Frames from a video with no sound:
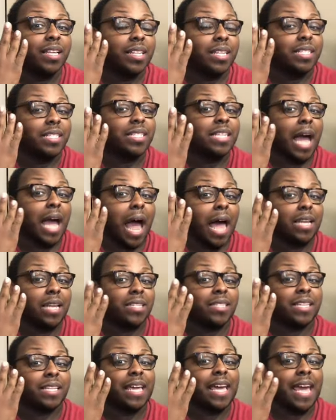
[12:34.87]
the
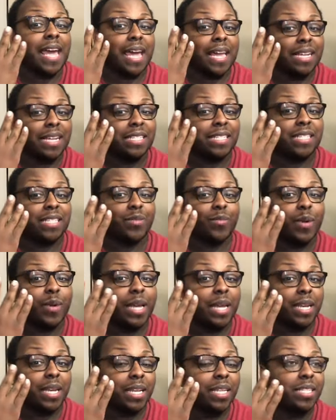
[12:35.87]
Scholars, the Candiace, the
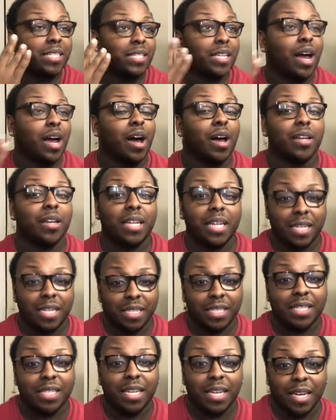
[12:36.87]
Wendy's, y'all need
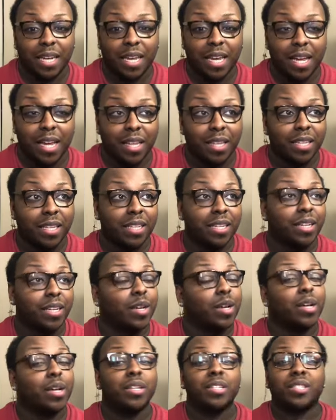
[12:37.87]
to stick together.
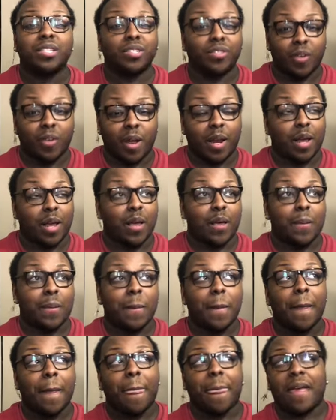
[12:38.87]
Straight
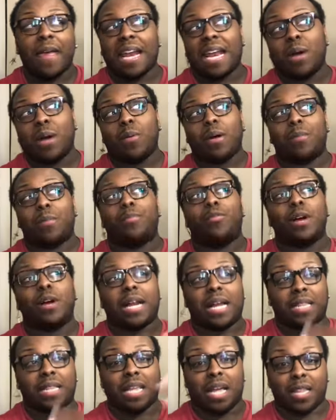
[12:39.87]
up. And at one
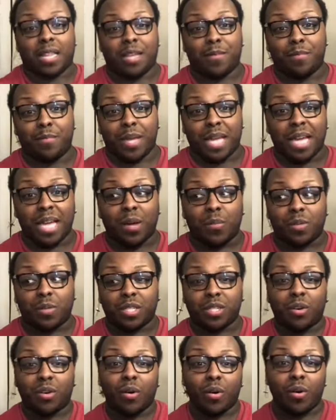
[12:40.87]
point, I thought that Mia
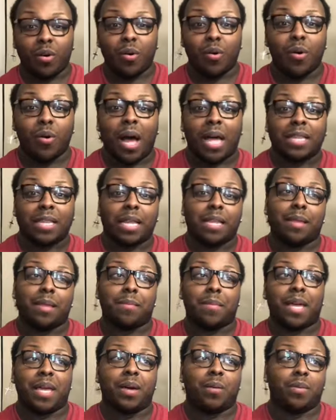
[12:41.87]
was cool. I thought
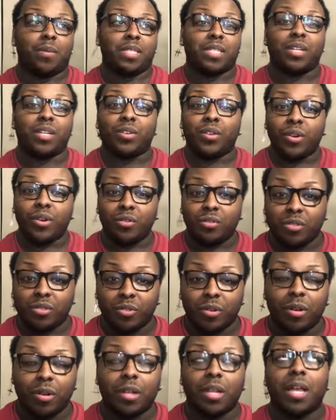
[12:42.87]
that Mia was
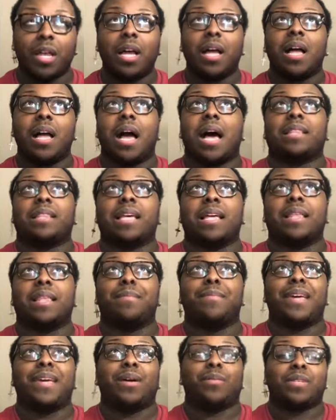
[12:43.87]
neutral. I thought
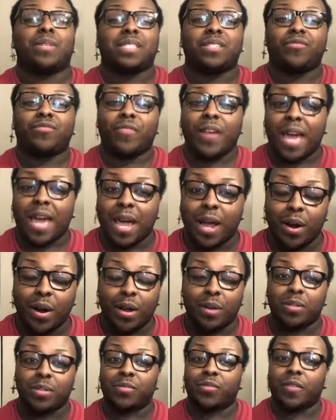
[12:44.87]
that Mia was
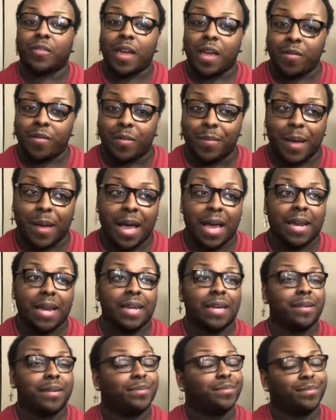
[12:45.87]
fair. It was for
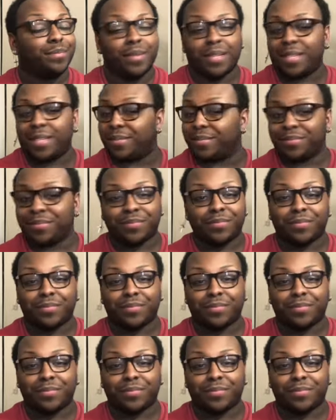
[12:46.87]
everybody. But